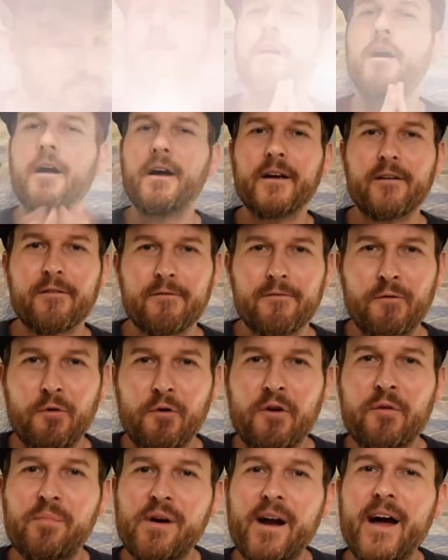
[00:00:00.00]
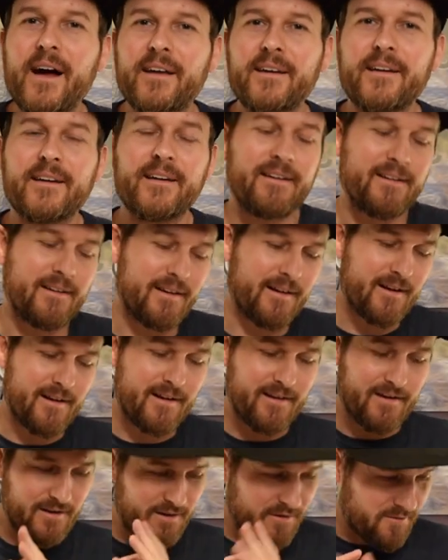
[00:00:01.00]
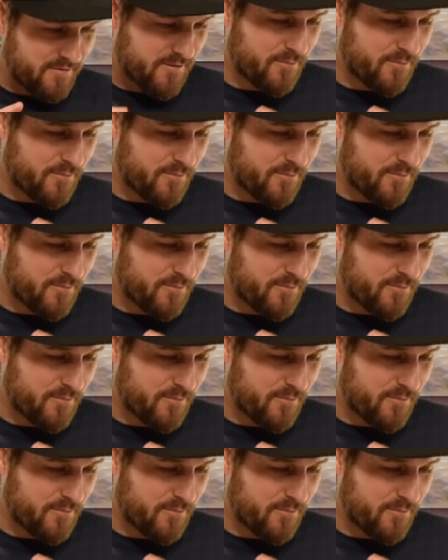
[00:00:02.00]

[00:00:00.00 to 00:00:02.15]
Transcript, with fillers: Alright, fourth bracket. Uh, here are